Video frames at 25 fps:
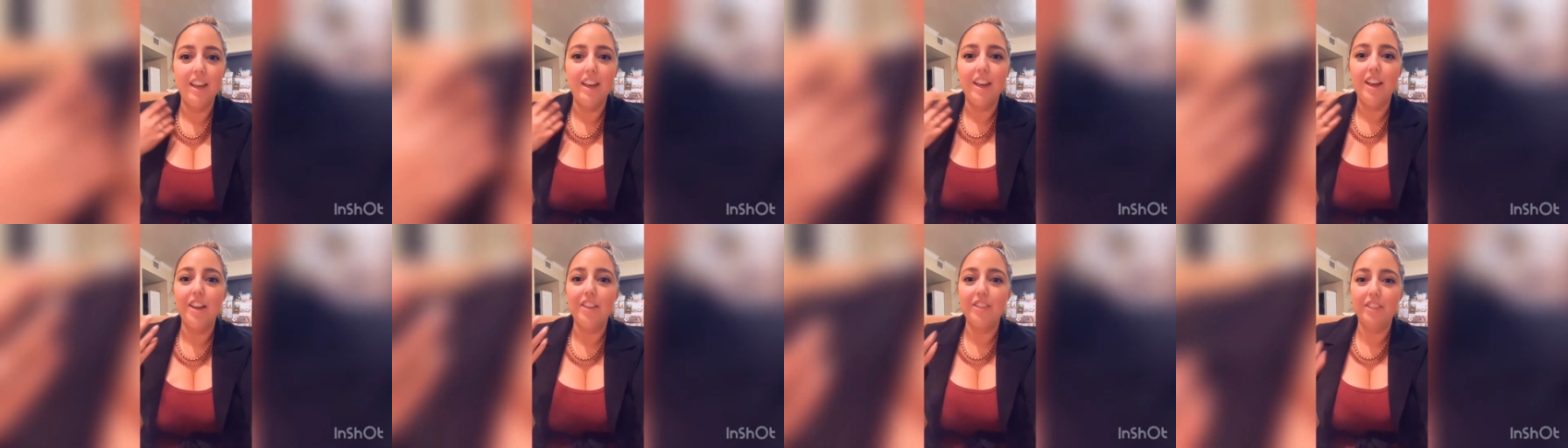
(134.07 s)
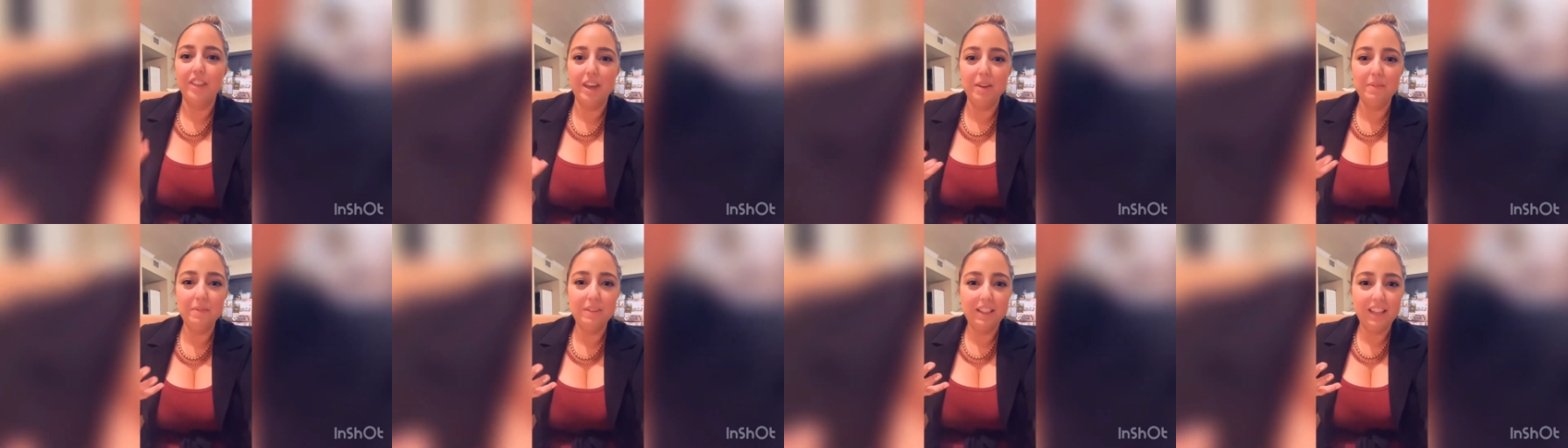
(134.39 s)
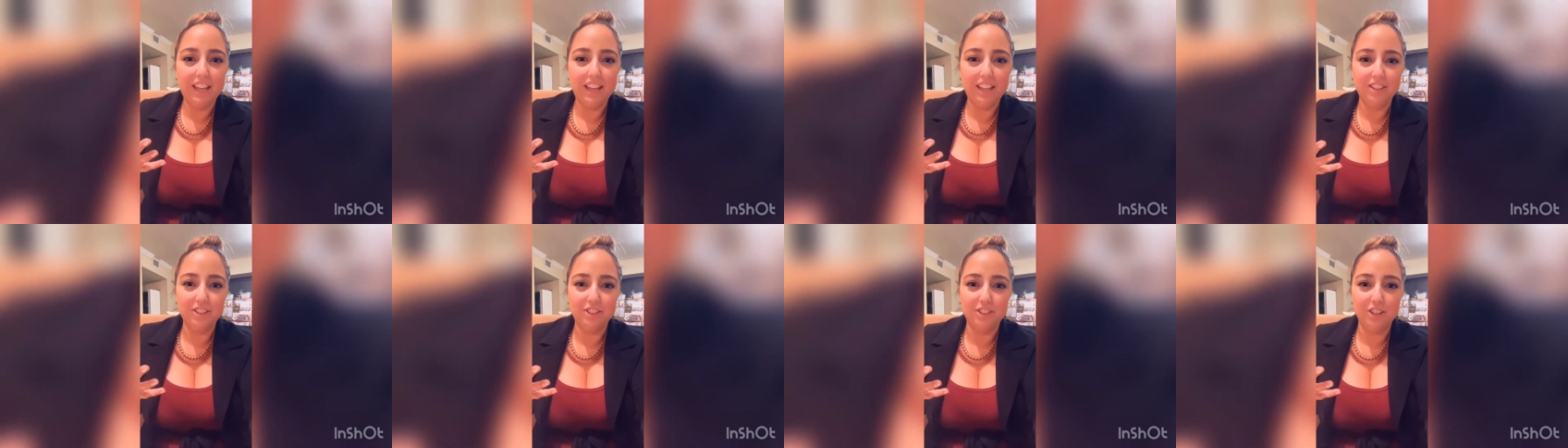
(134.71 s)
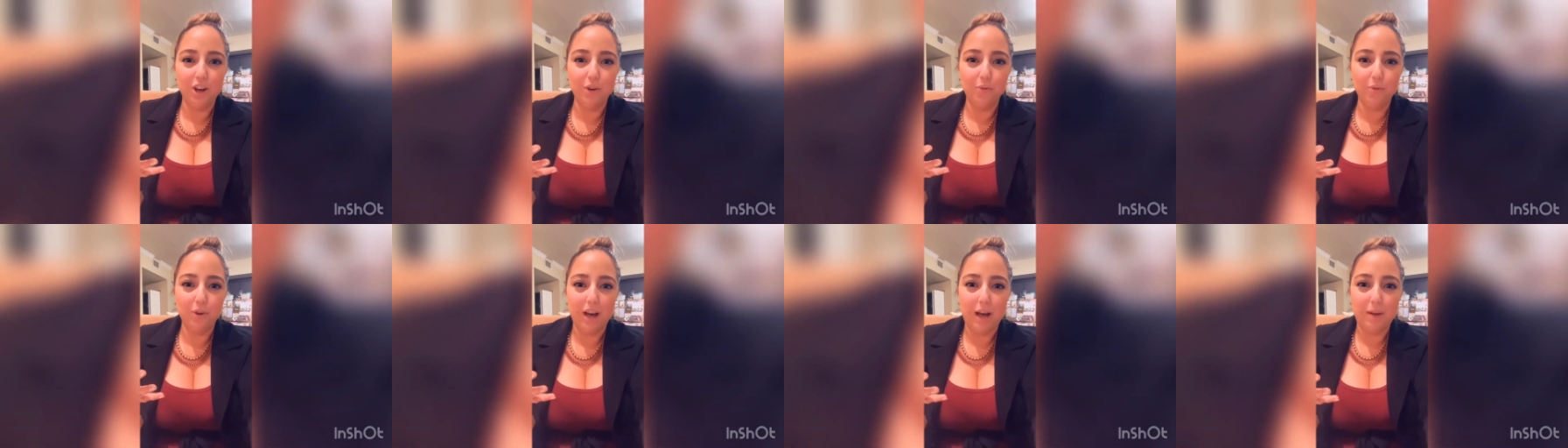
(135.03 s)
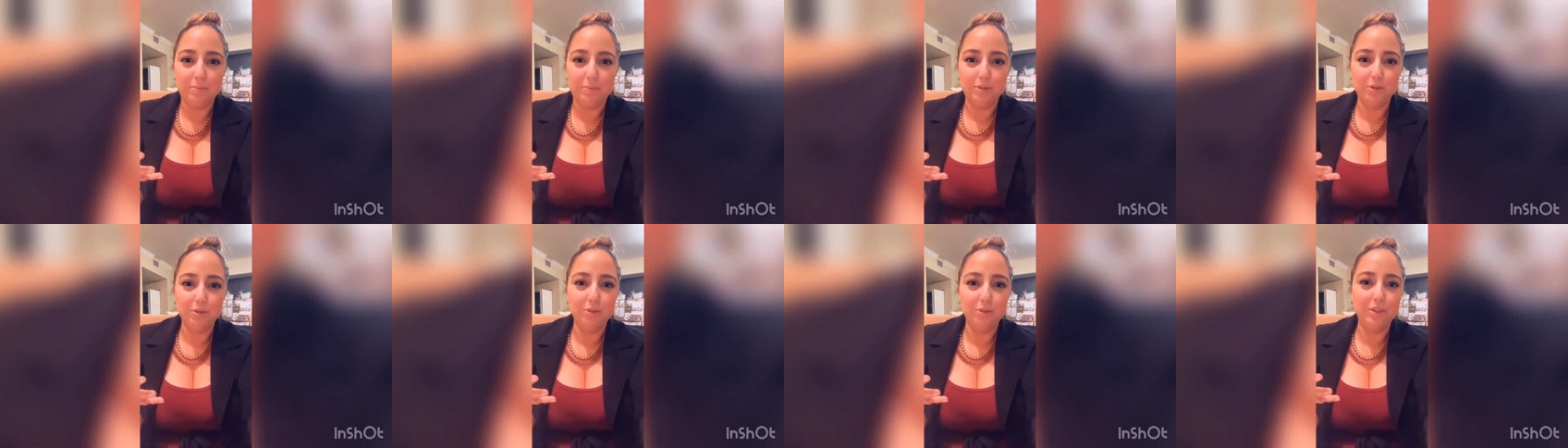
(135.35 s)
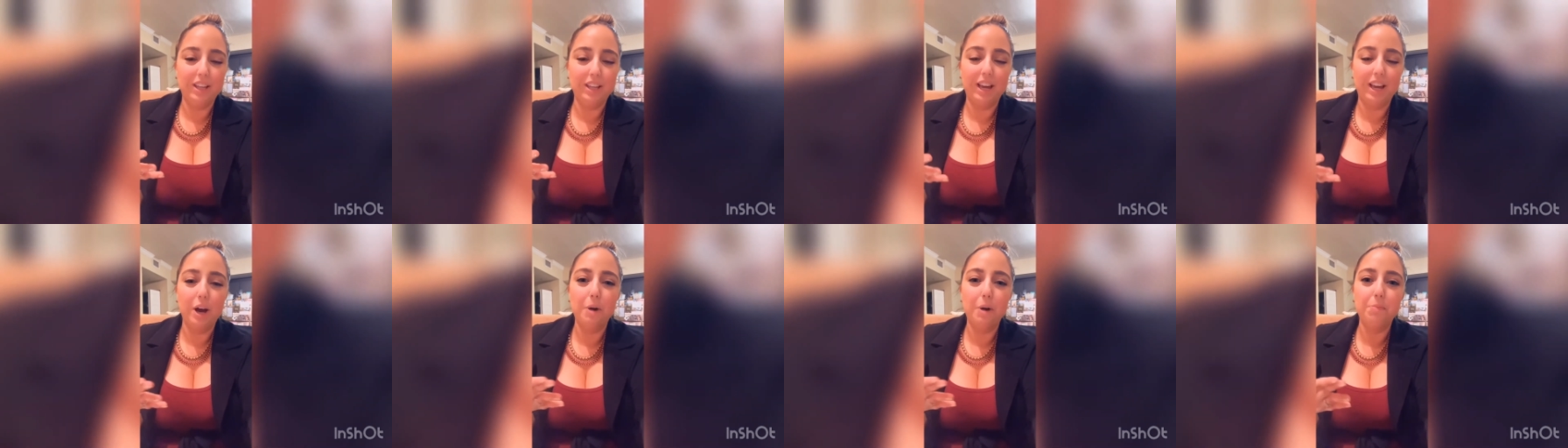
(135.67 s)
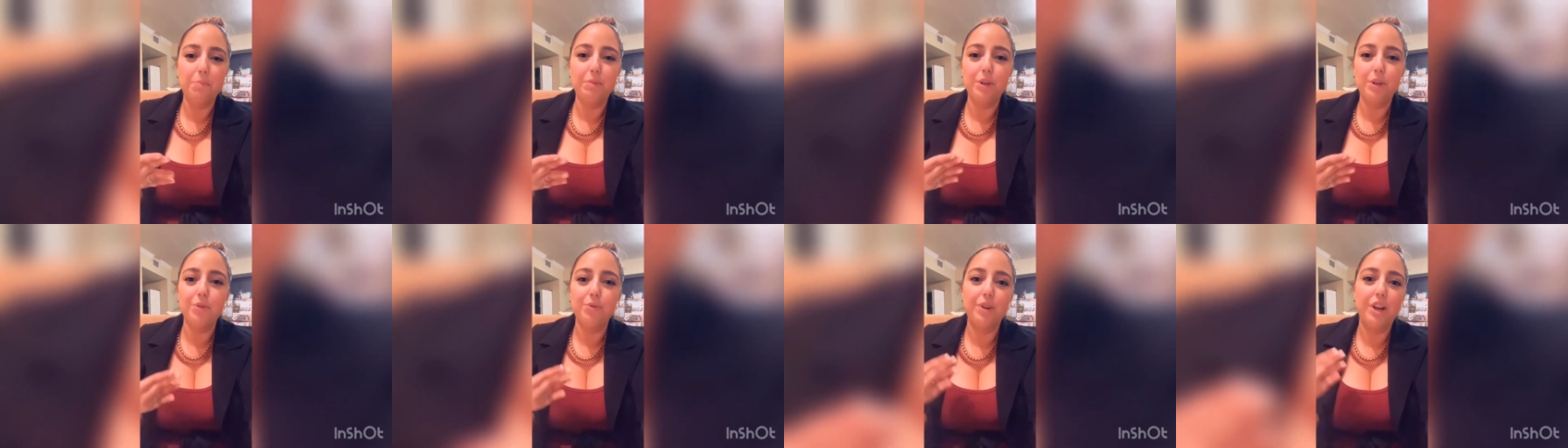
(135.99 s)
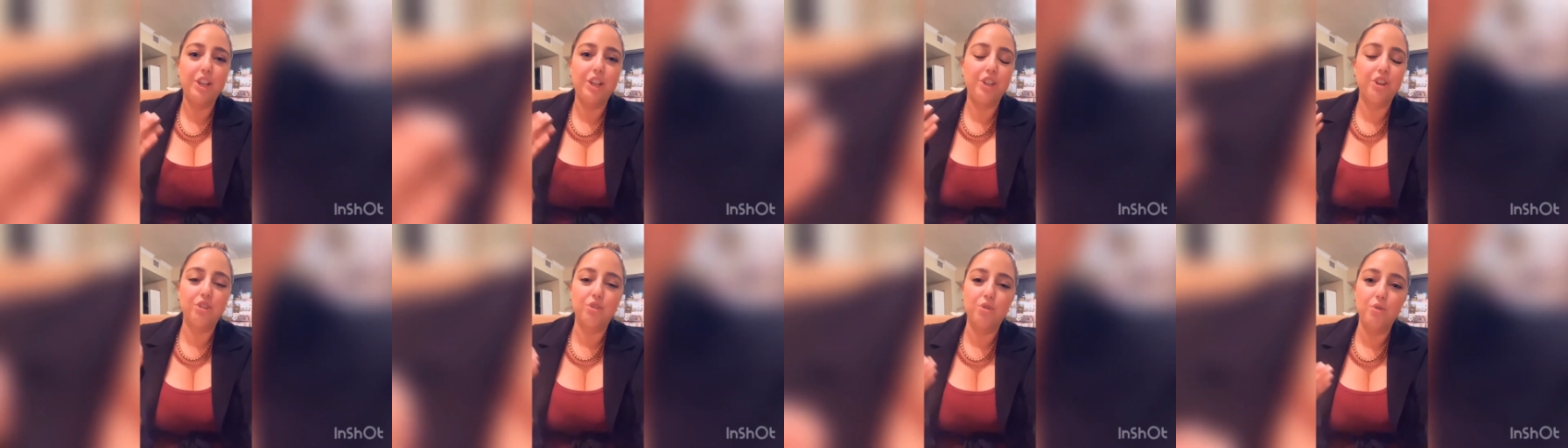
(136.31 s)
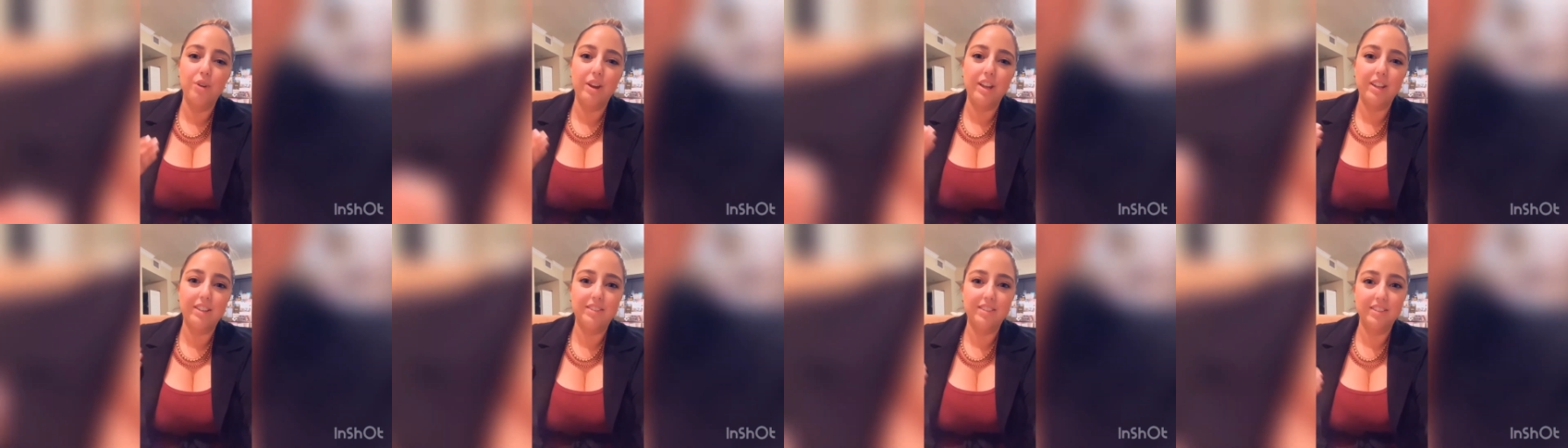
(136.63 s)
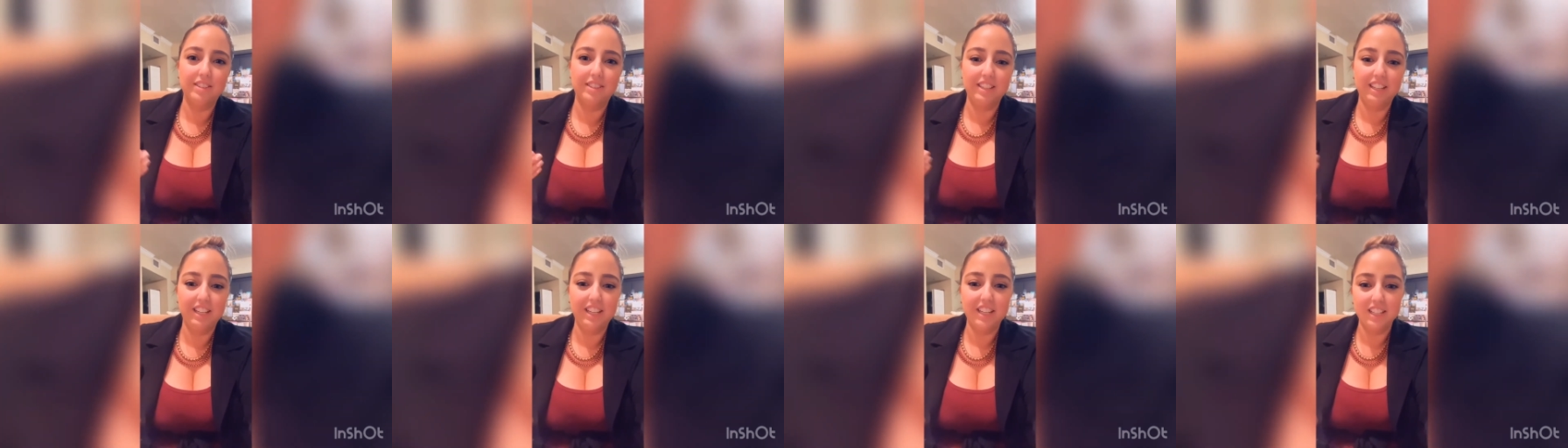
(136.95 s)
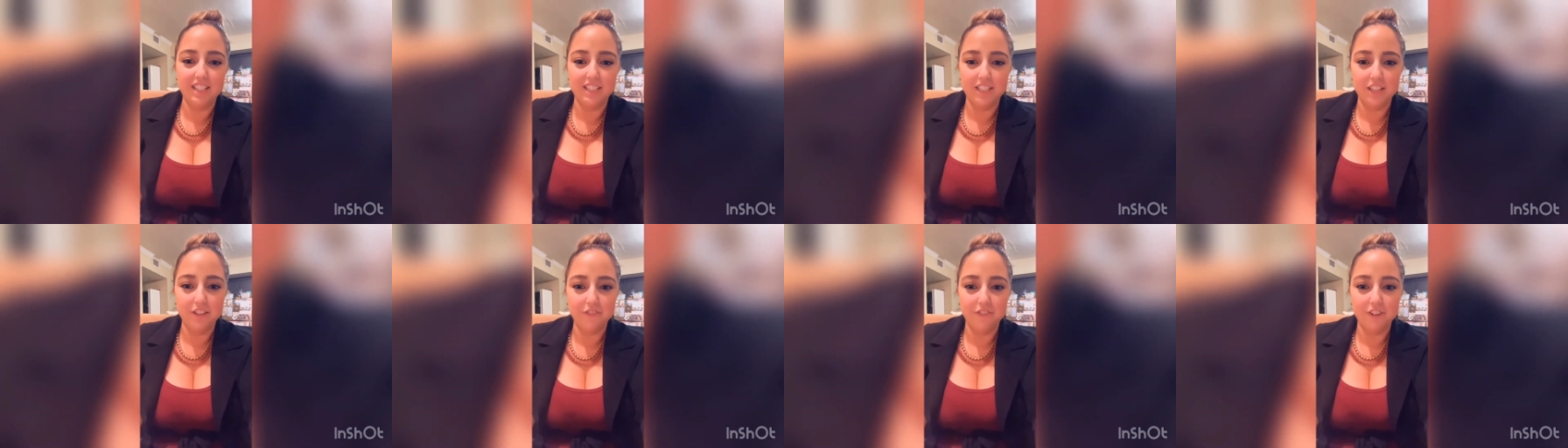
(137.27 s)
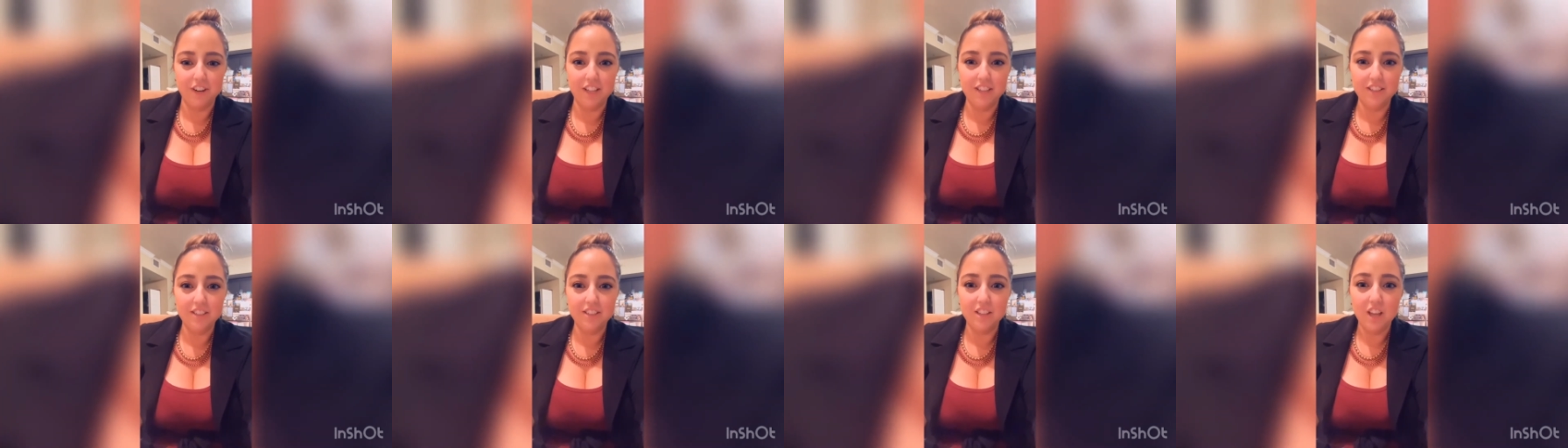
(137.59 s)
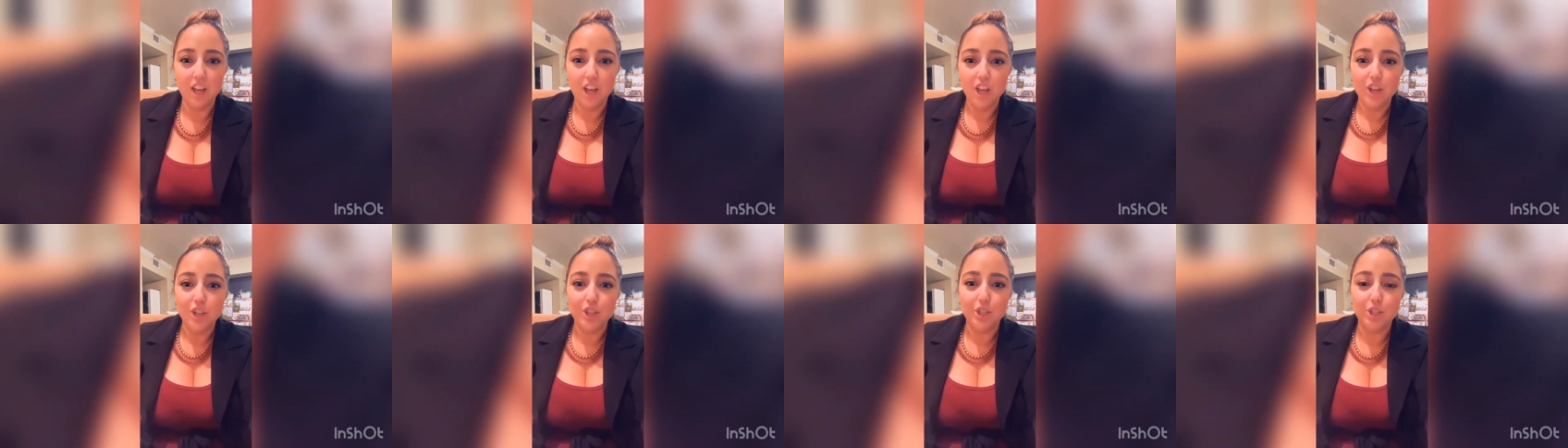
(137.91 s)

the Himalayan salt will absolutely help you and you're going to see a difference.